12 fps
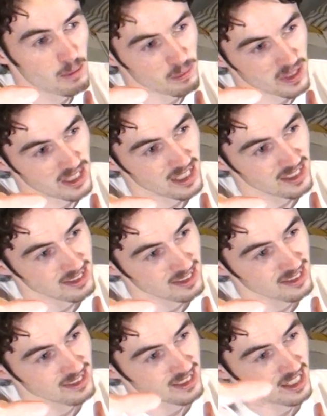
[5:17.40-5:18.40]
up there,
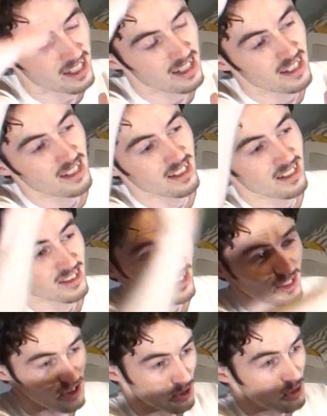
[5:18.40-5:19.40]

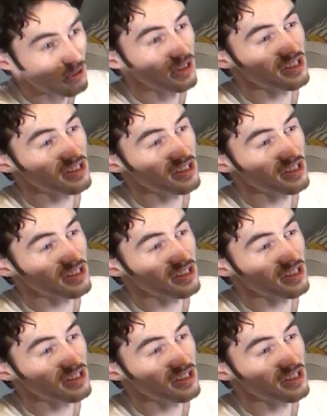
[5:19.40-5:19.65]
so you